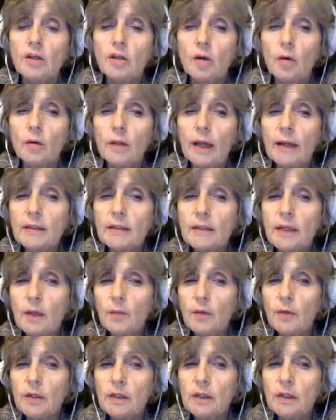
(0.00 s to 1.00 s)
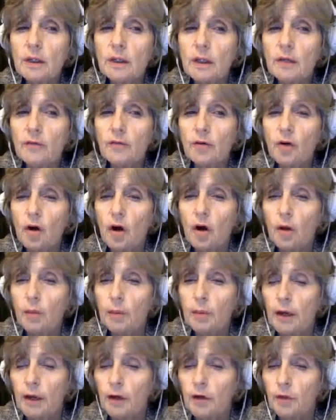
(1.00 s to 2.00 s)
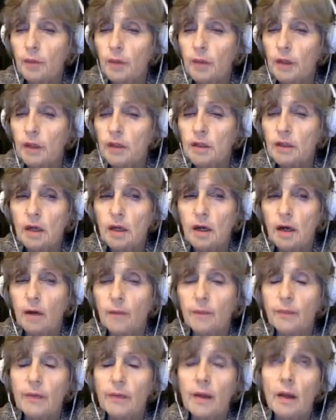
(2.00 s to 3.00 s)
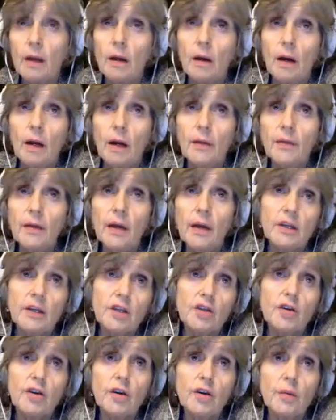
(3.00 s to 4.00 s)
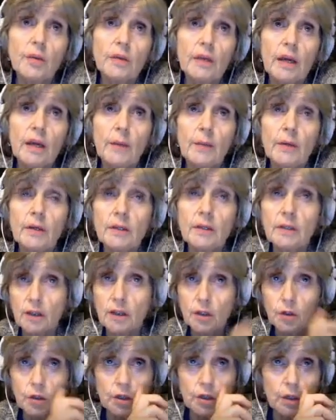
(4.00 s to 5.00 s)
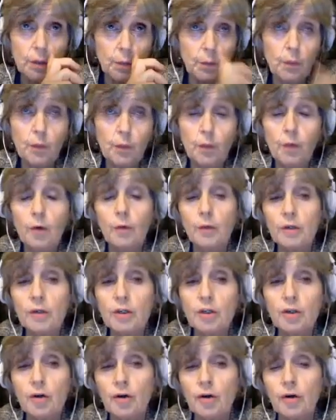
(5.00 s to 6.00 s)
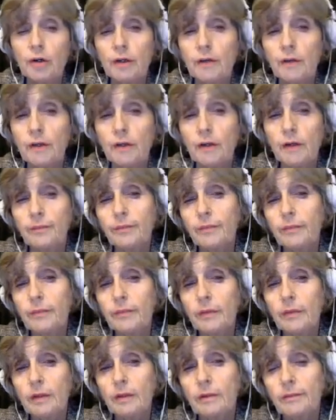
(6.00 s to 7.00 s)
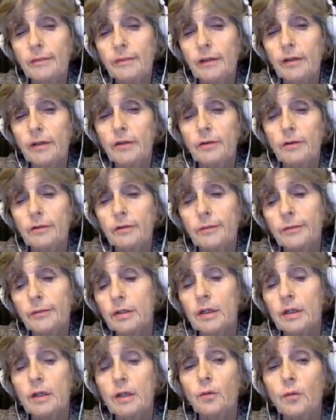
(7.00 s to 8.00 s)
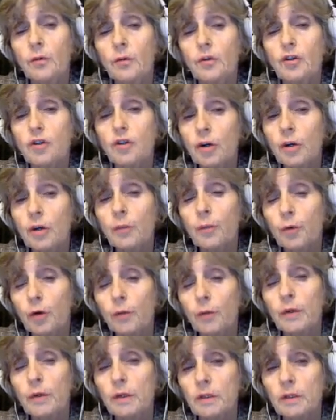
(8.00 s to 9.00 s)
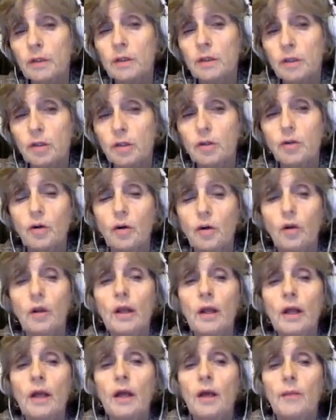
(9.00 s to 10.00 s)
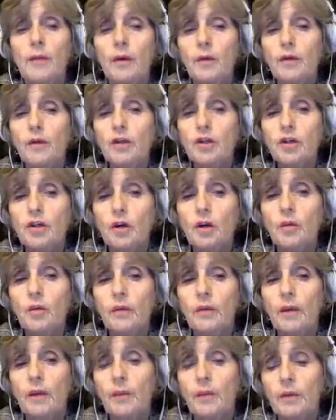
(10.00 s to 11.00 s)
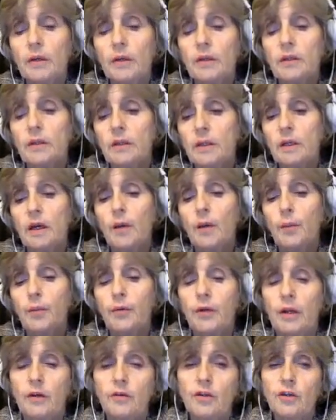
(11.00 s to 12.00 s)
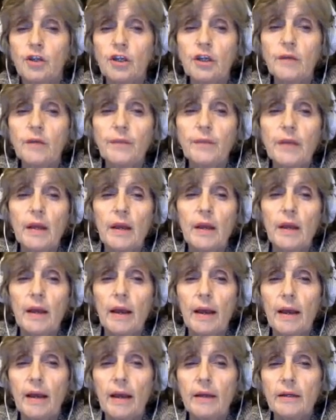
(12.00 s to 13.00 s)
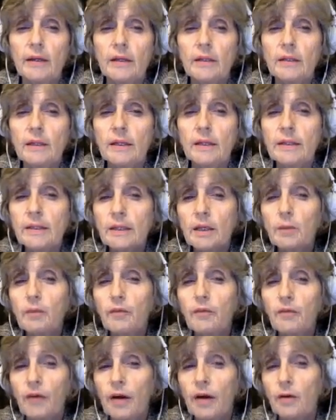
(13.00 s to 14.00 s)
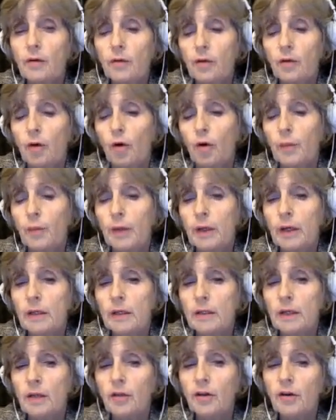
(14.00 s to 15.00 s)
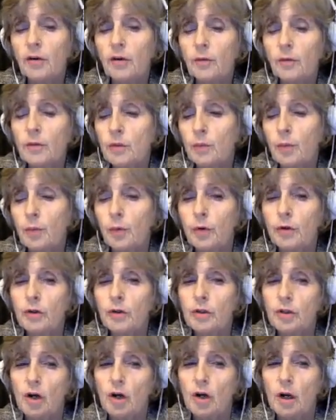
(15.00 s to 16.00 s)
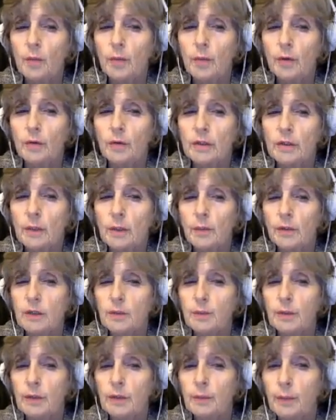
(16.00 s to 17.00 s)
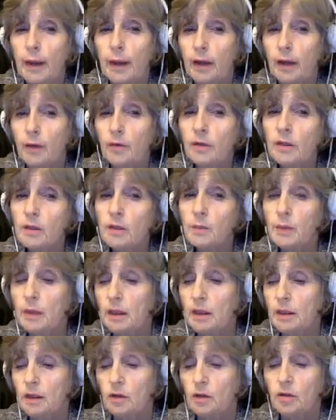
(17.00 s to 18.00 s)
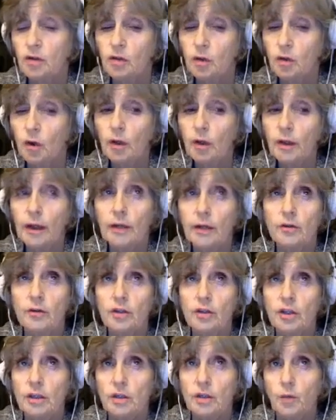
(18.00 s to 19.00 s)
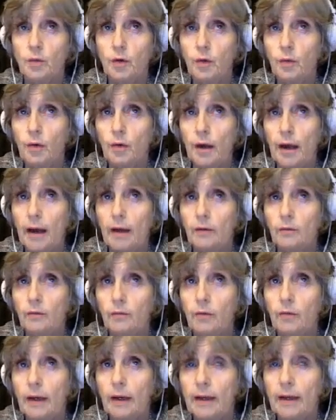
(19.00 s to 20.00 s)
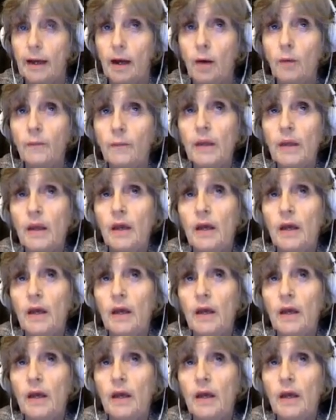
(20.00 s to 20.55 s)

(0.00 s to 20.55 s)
So last time we did liver gallbladder, because I think I started with that because that's usually where we start not that it's any real starting point because it's a circle, but we start with that because it's the upward energy. And I skipped fire though, because I thought it was important to talk about stomach, spleen, pancreas, because soil energy is where we're at right now.